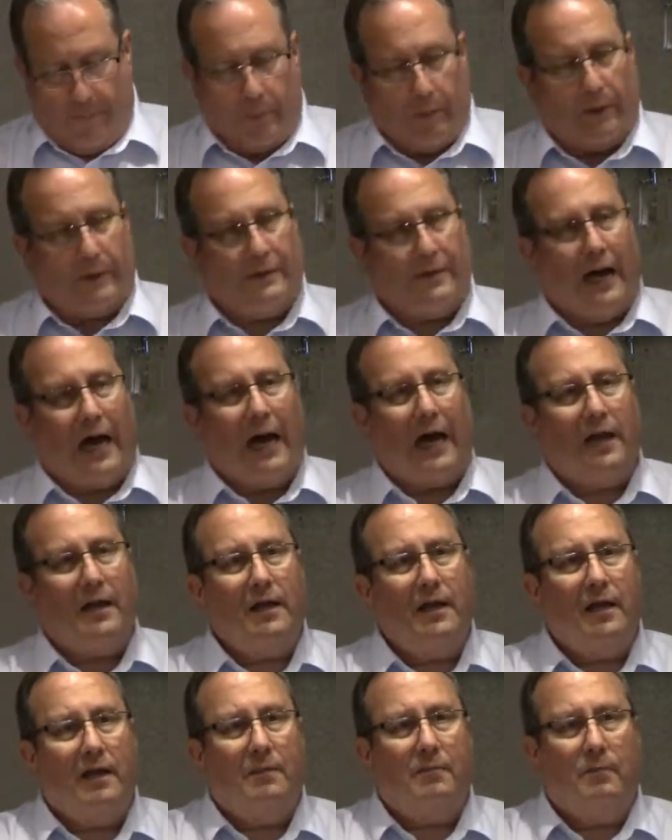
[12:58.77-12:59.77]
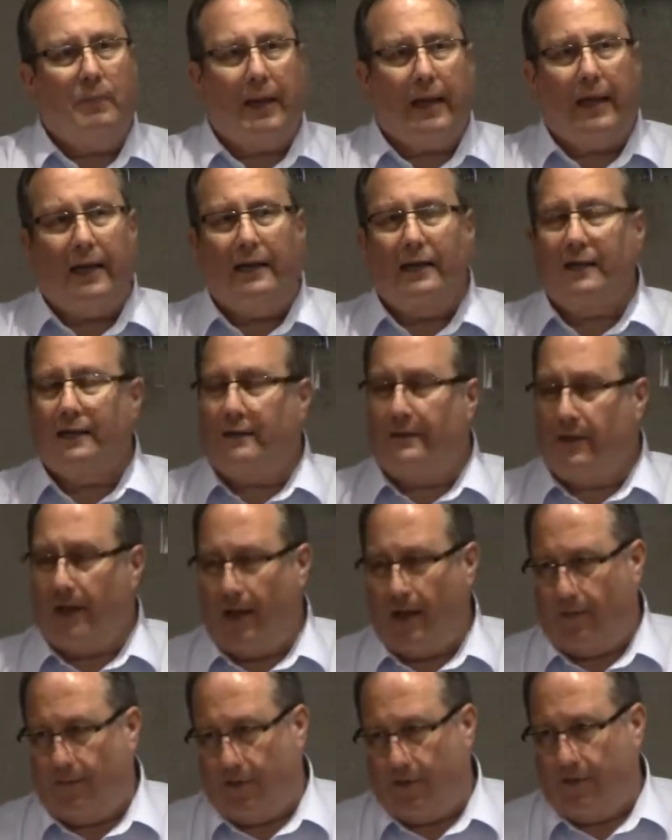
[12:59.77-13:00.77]
But God made
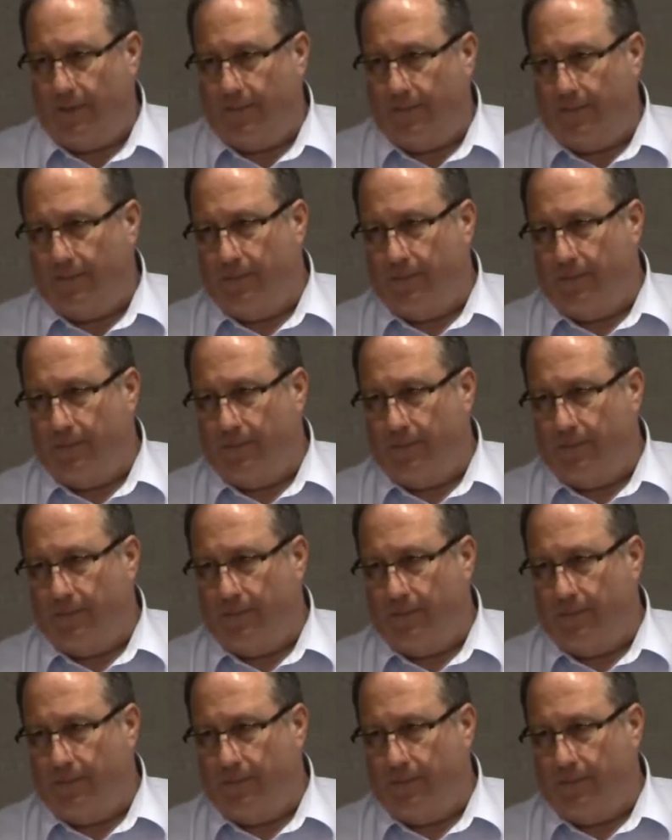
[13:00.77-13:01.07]
David